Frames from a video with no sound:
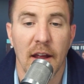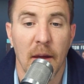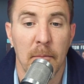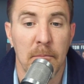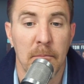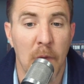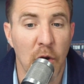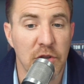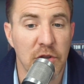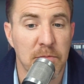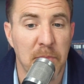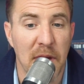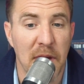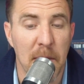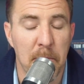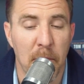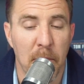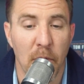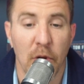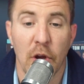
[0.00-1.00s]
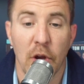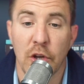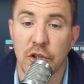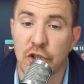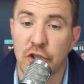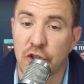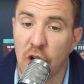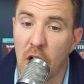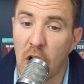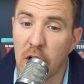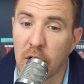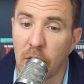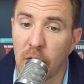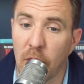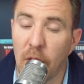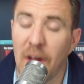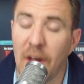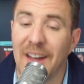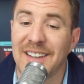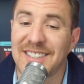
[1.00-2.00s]
Most people
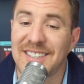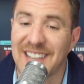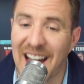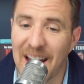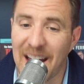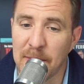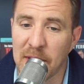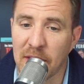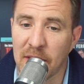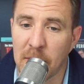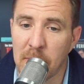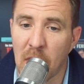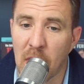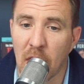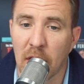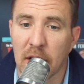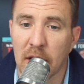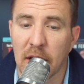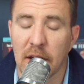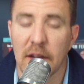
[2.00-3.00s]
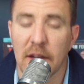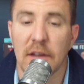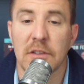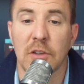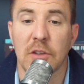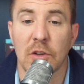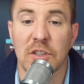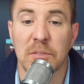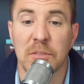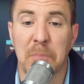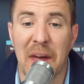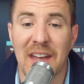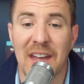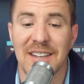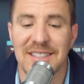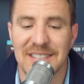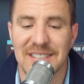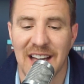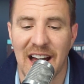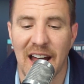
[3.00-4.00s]
struggle timing the market, so
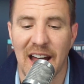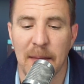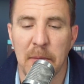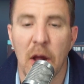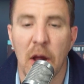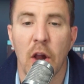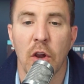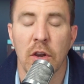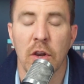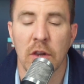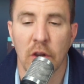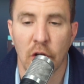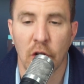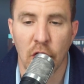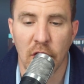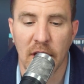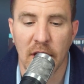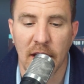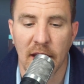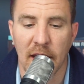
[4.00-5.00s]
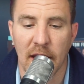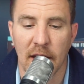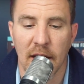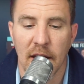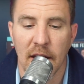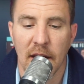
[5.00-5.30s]
spend time learning it.